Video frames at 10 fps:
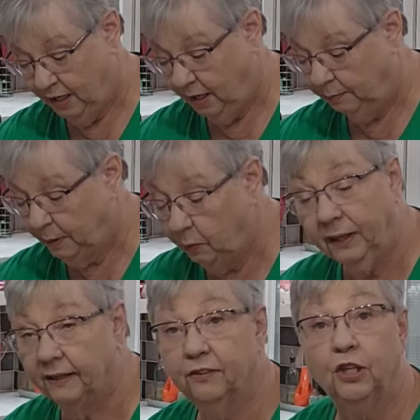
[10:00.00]
I put
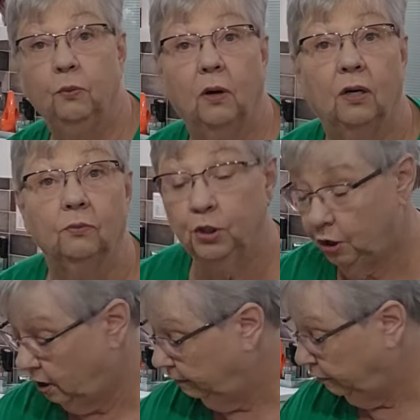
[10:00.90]
whatever you want.
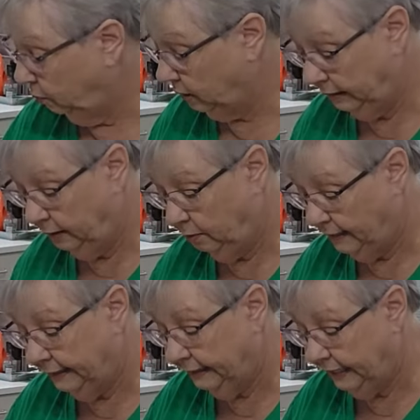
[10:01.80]
You know, if you want a little
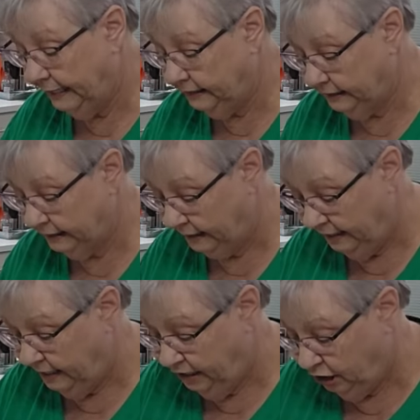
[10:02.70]
bit less,
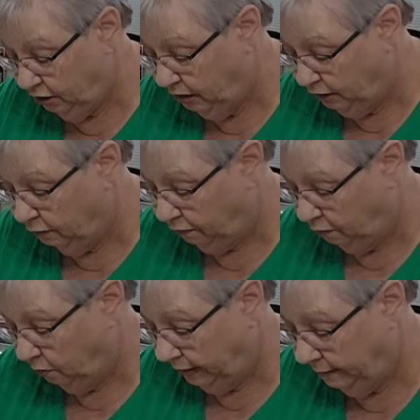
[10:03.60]
you go
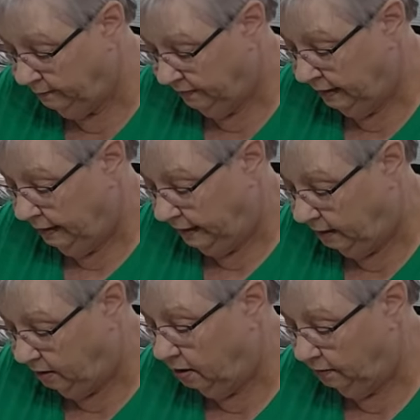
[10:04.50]
for it.
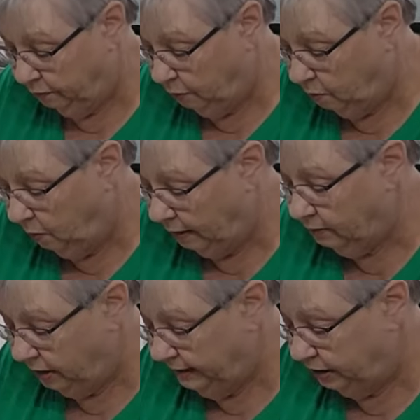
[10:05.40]
Uh, if you want
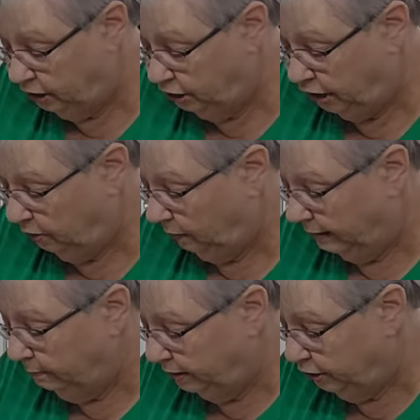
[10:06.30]
walnuts, do
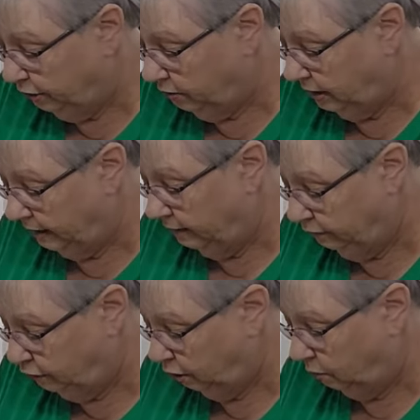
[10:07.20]
it. Put your nut
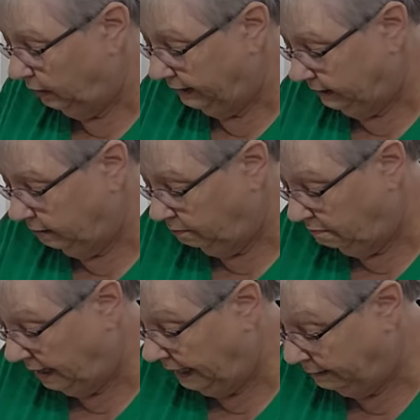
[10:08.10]
of choice.
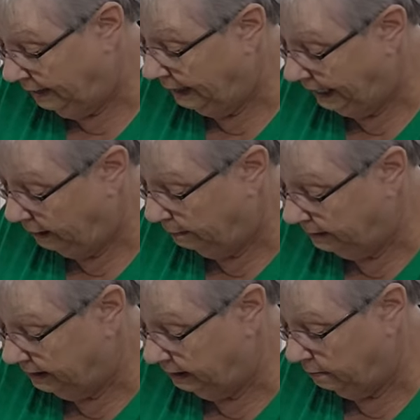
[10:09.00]
My, mine
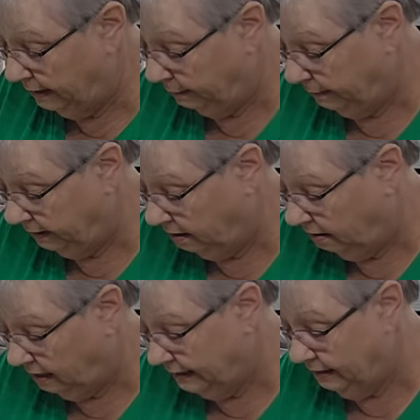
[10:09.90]
happens to be
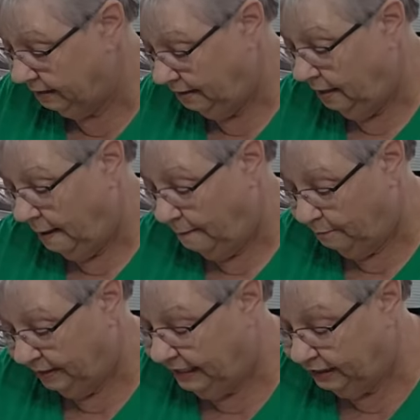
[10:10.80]
pecans,
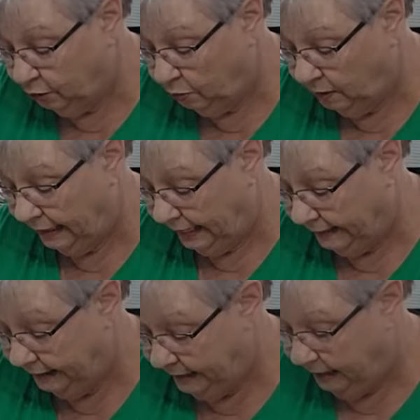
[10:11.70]
but that's what
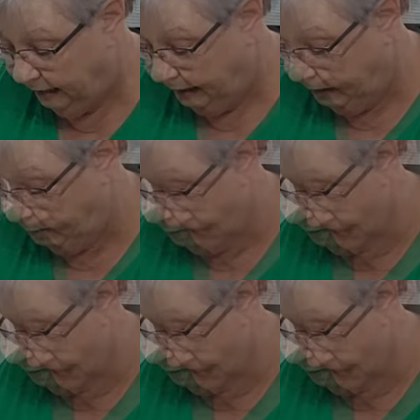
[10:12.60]
I keep.